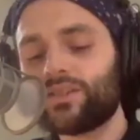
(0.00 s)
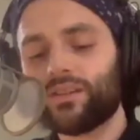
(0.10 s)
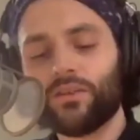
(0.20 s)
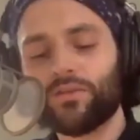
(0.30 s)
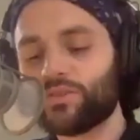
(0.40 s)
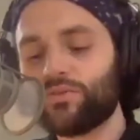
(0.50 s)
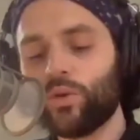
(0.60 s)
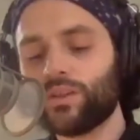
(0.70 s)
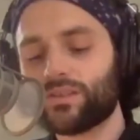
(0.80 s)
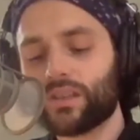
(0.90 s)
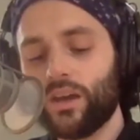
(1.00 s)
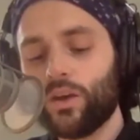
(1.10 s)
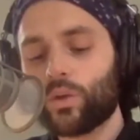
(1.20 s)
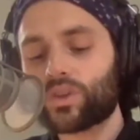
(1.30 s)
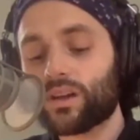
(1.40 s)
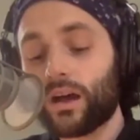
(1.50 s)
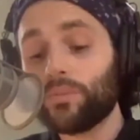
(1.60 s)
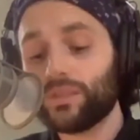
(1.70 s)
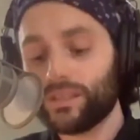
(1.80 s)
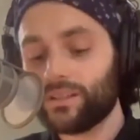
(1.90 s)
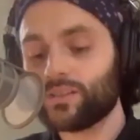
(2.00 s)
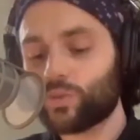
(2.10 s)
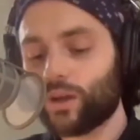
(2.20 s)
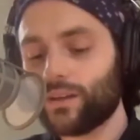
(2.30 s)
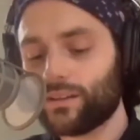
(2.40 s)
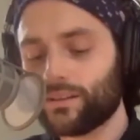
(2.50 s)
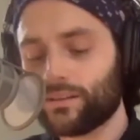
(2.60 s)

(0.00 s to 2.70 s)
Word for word: of his voice which accompanied his writing.